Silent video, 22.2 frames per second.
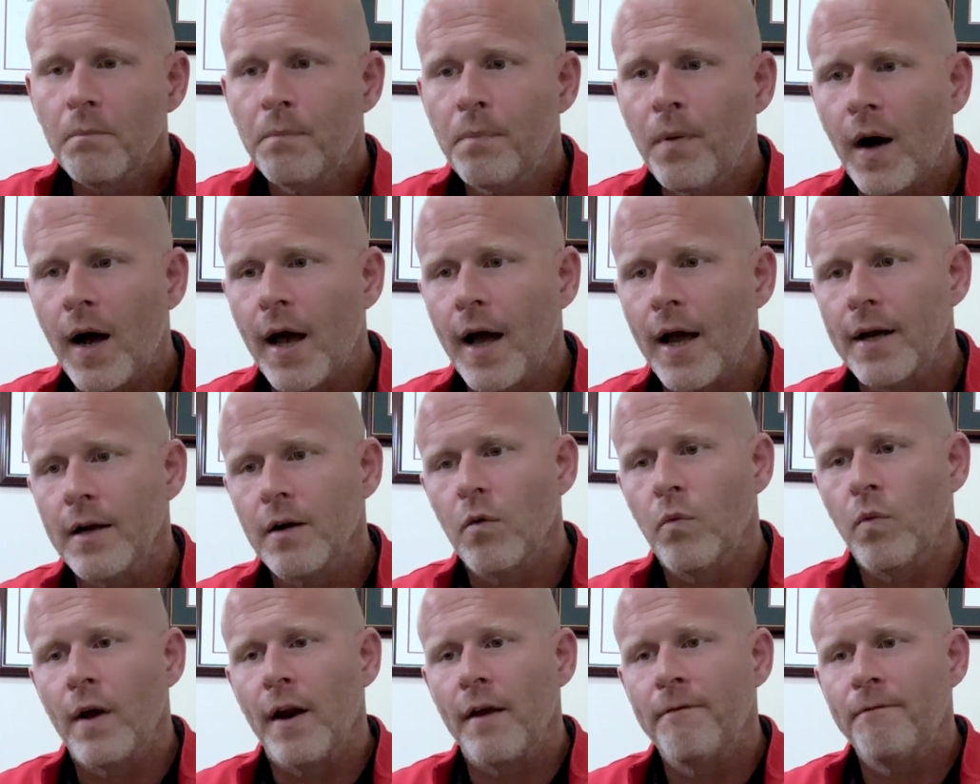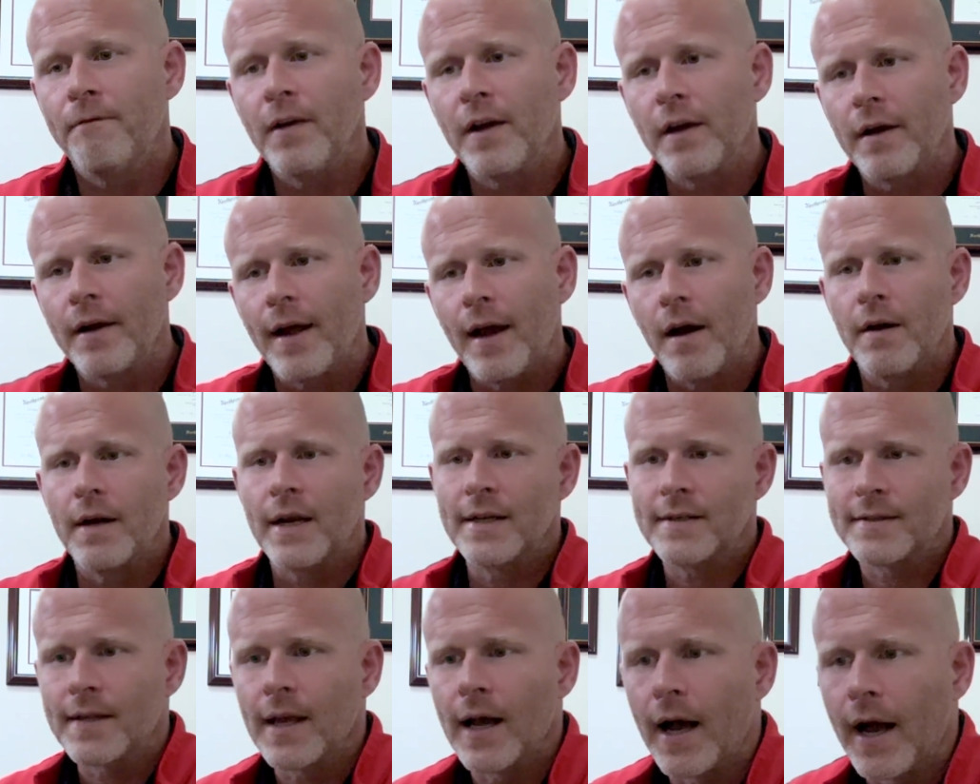But when I figured out
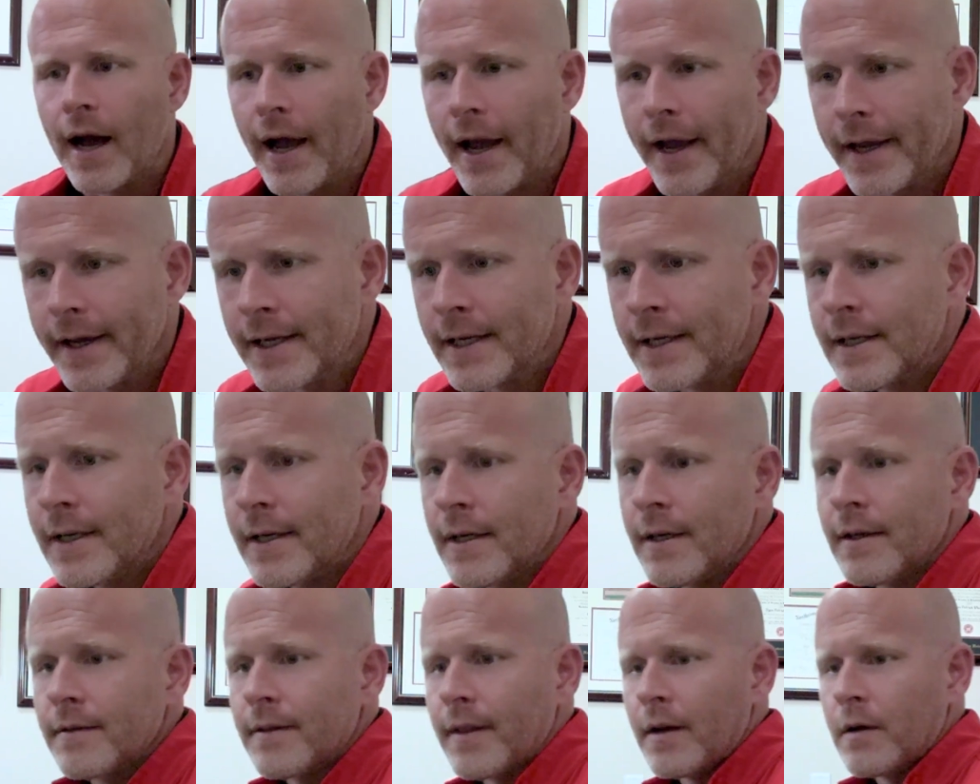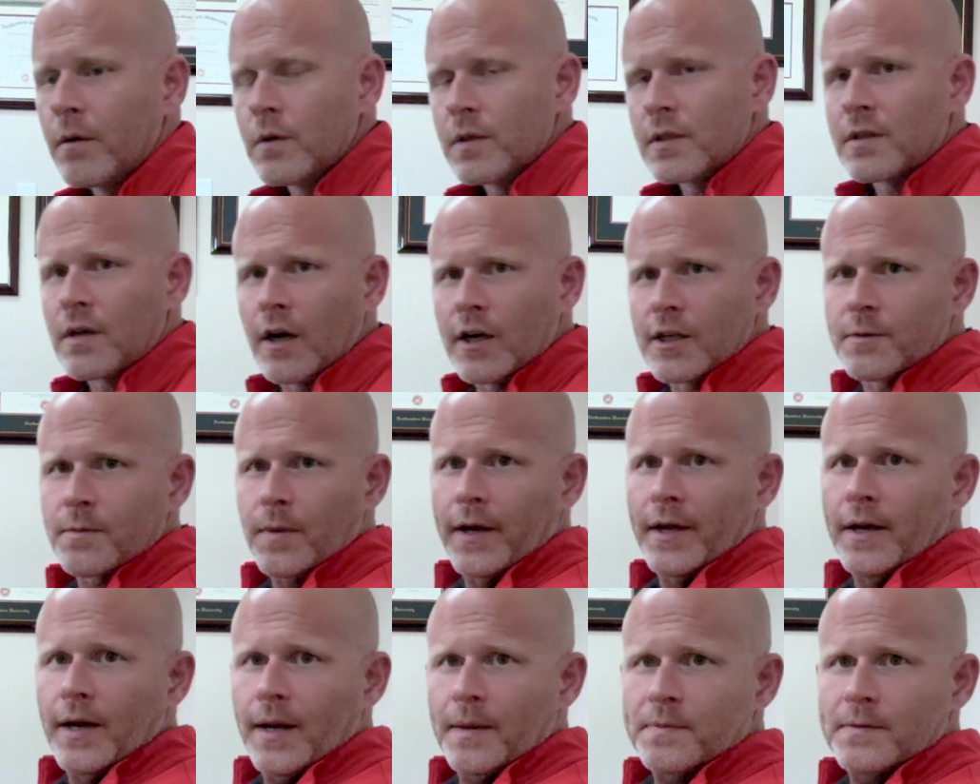SI, that it was caused
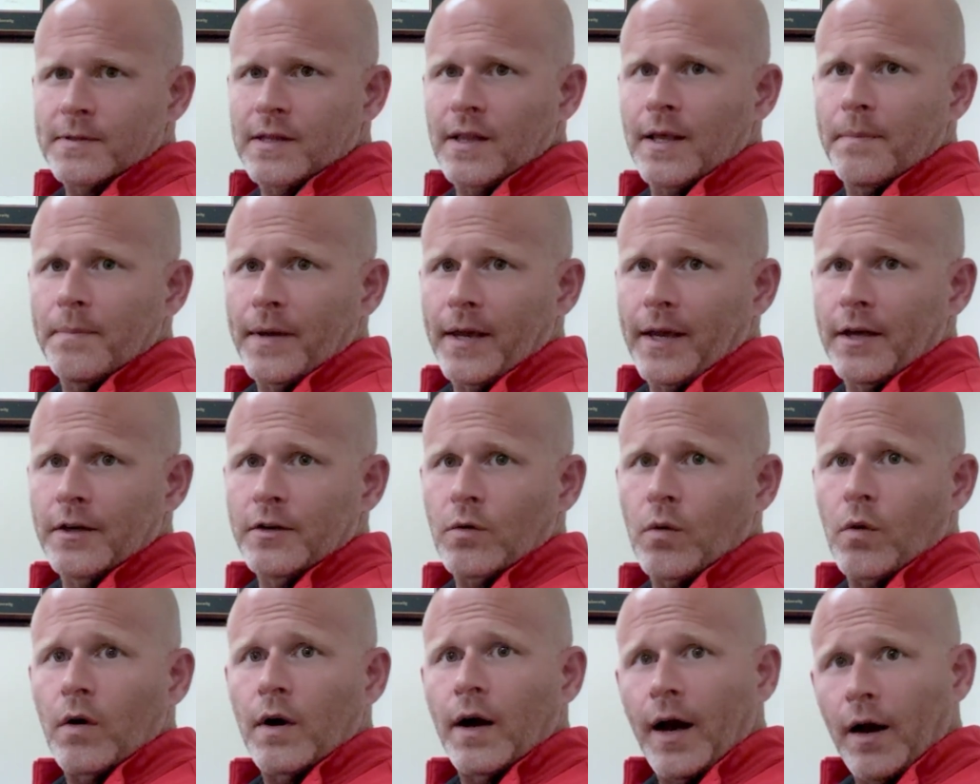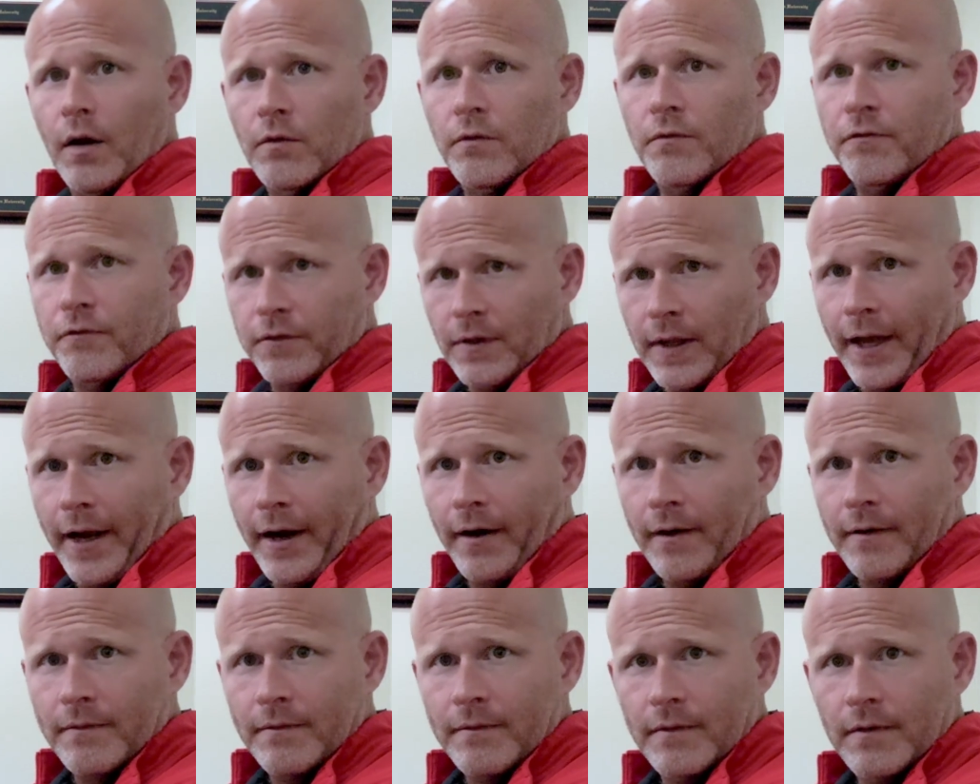by an upslip and or
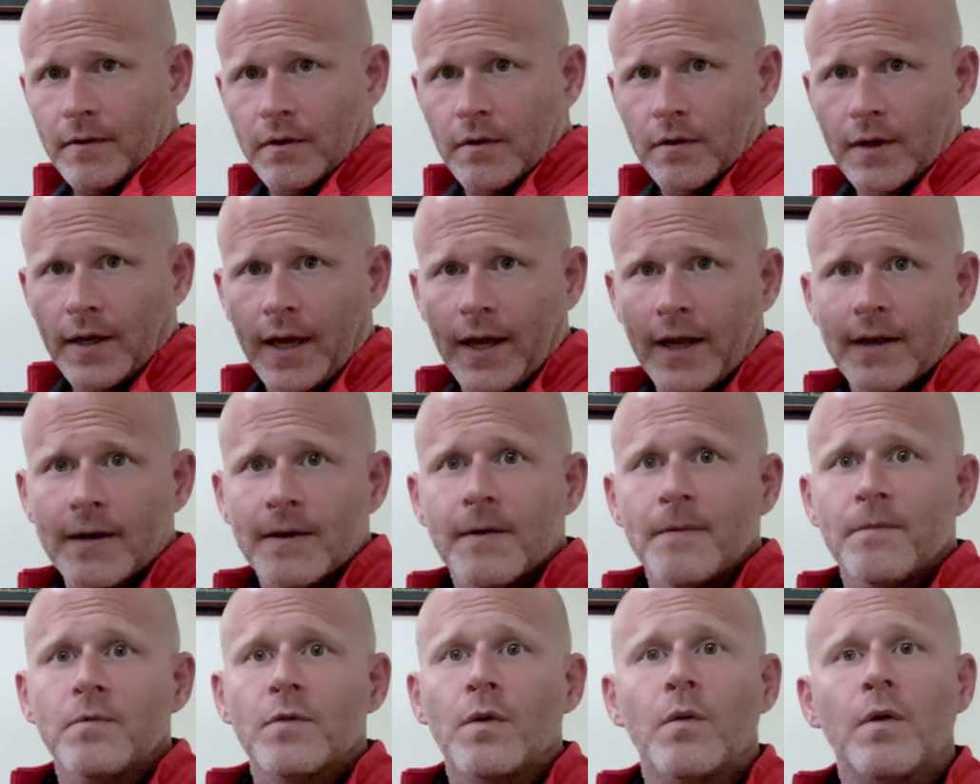outflare, okay?